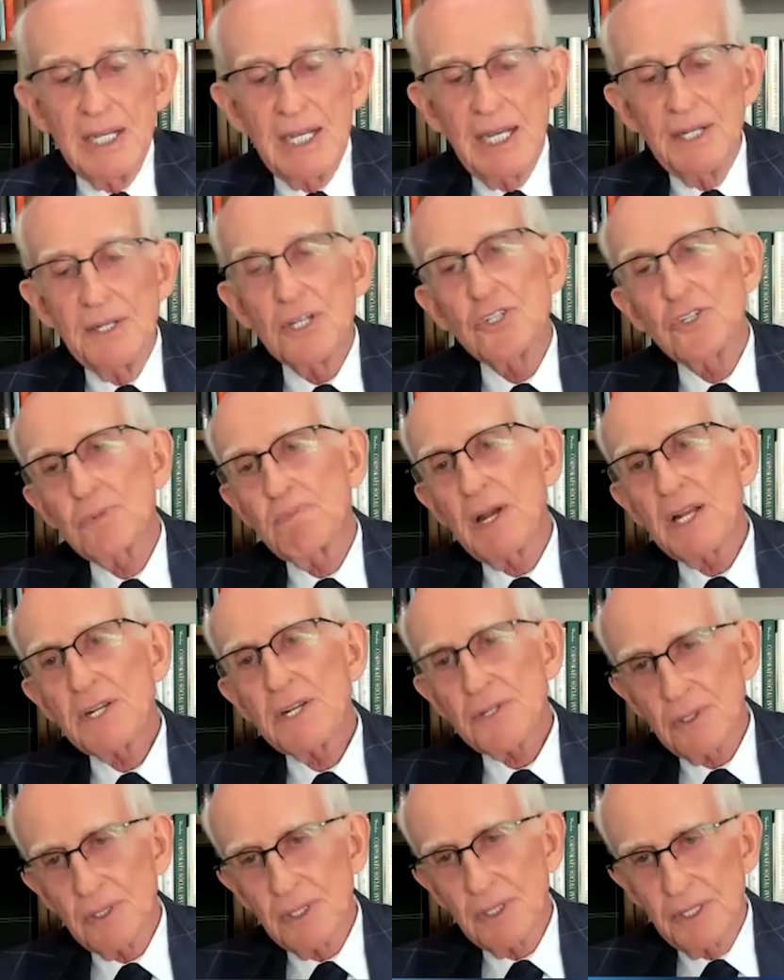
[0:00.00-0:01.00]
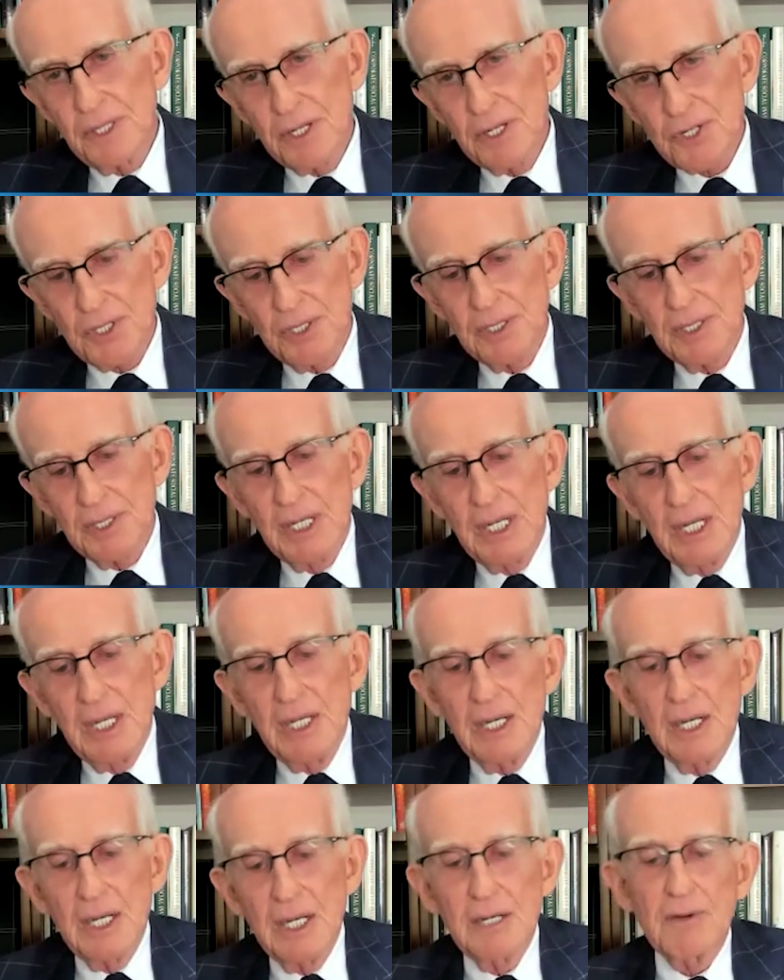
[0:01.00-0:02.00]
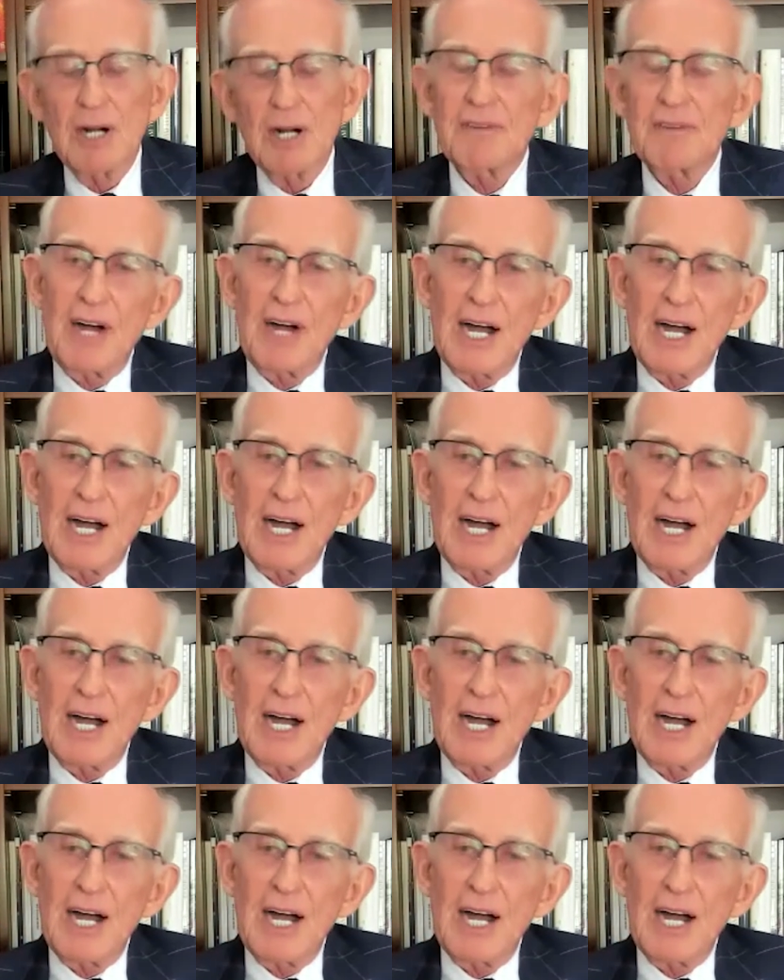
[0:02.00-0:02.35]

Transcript: in this special edition of our